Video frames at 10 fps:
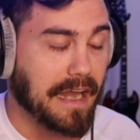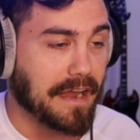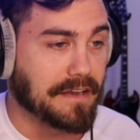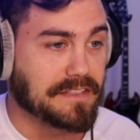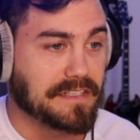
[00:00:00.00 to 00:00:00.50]

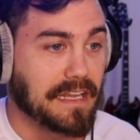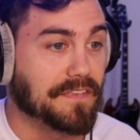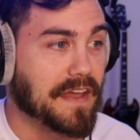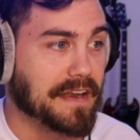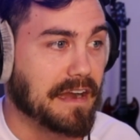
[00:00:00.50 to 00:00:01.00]
and
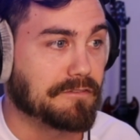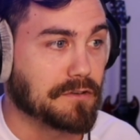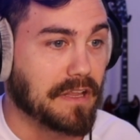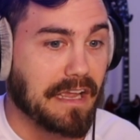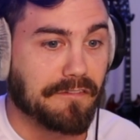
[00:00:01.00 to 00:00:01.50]
in that
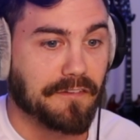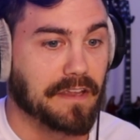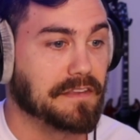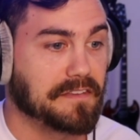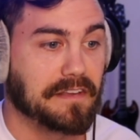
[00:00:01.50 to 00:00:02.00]
afterlife
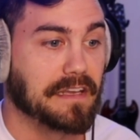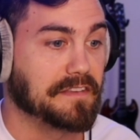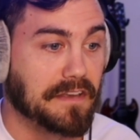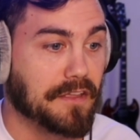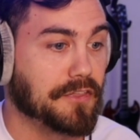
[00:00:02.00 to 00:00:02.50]

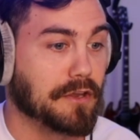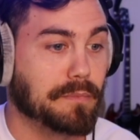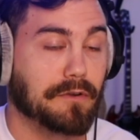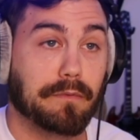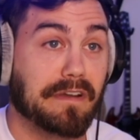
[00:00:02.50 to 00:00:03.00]
it's nothing
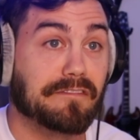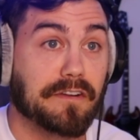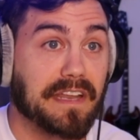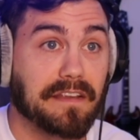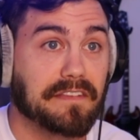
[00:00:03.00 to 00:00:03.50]
but
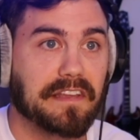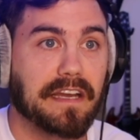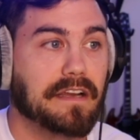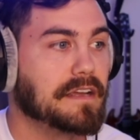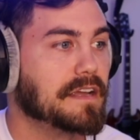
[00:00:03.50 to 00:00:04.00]
river
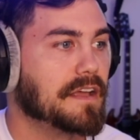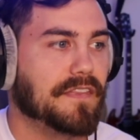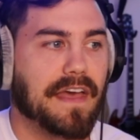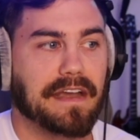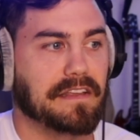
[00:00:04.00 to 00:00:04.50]
dancing,
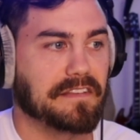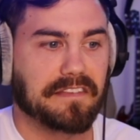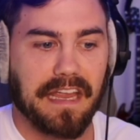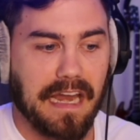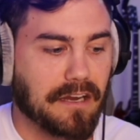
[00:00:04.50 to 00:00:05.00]
that
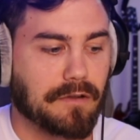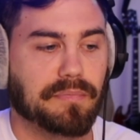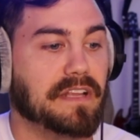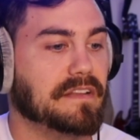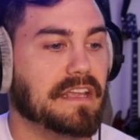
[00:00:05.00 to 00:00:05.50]
is a
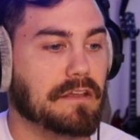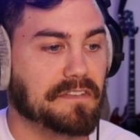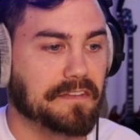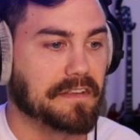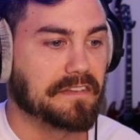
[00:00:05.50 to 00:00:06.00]
completely
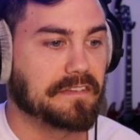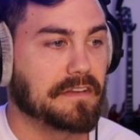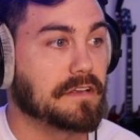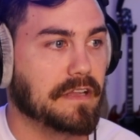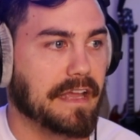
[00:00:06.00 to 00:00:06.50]

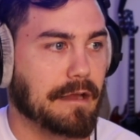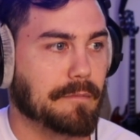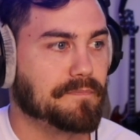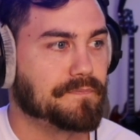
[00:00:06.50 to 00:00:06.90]
useless claim.